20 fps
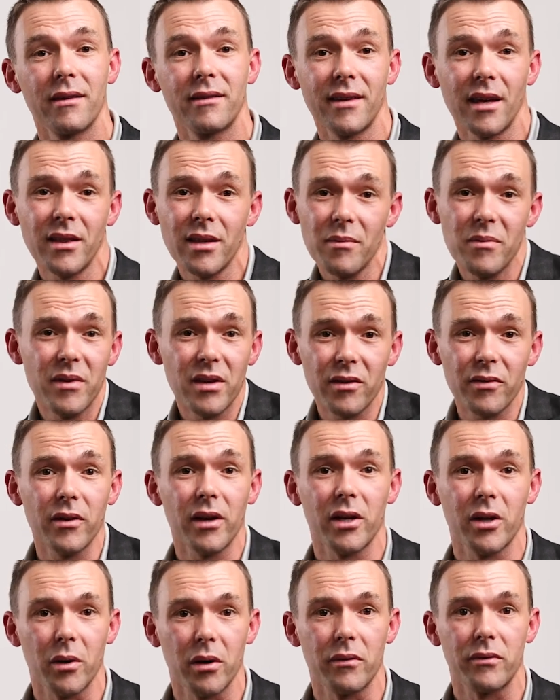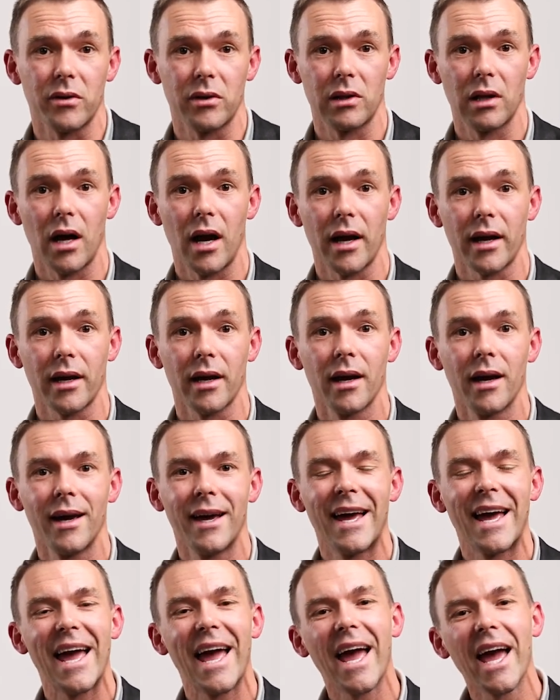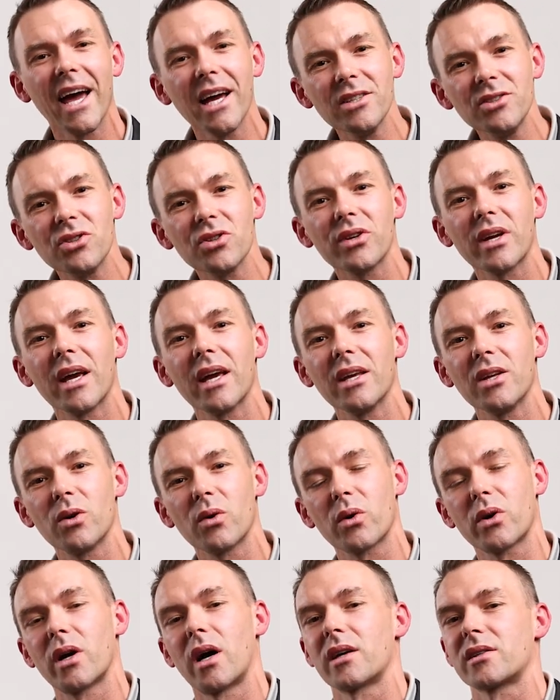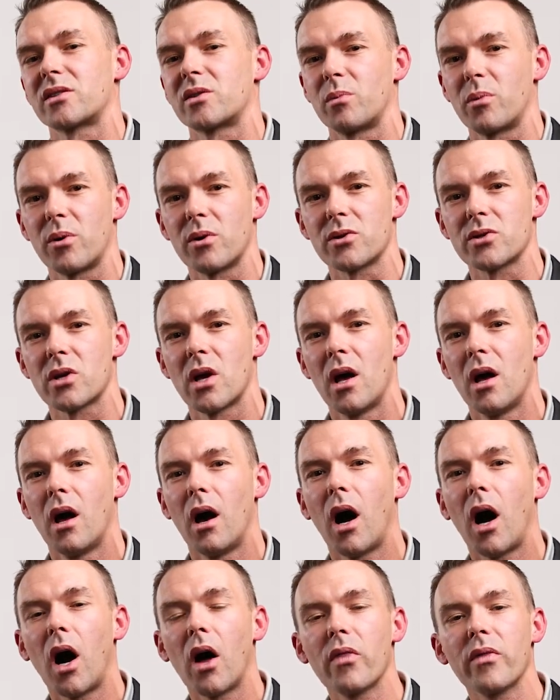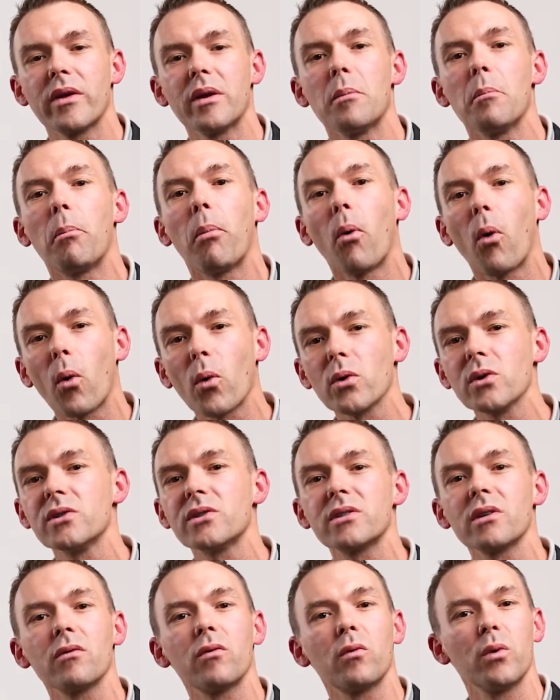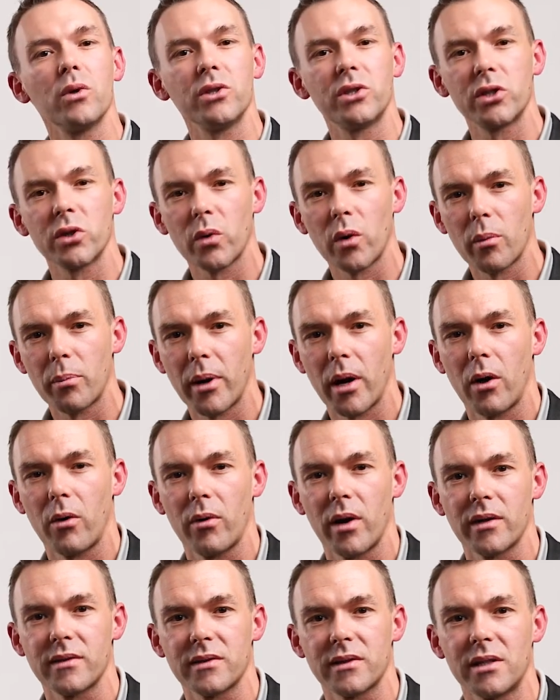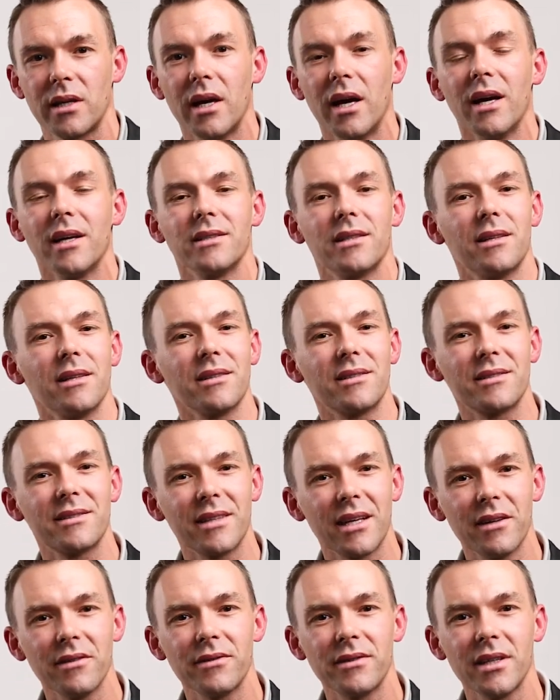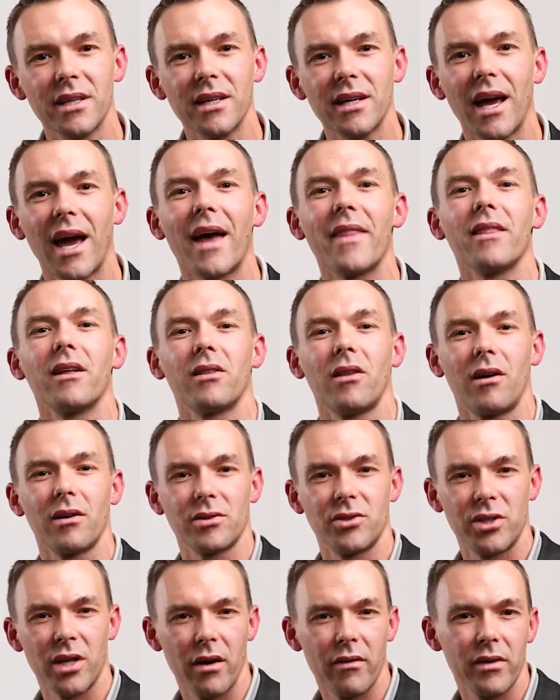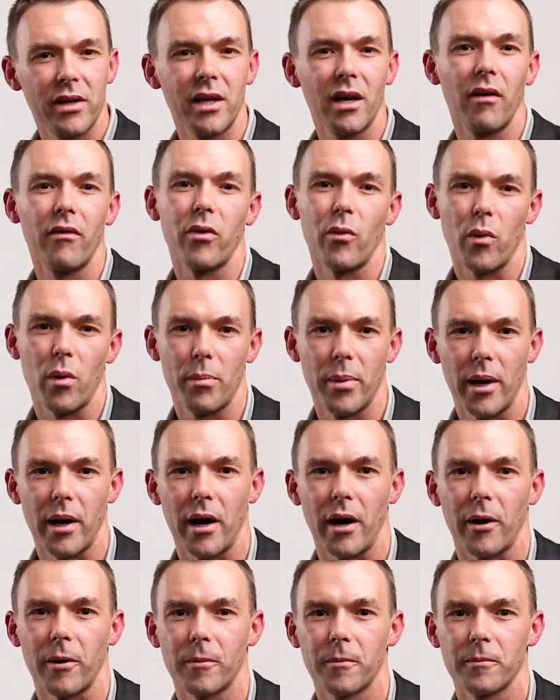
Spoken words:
Send them this video if you'd like. Educate your customers on the importance of windshield repair resin to the safety and the longevity of the repair.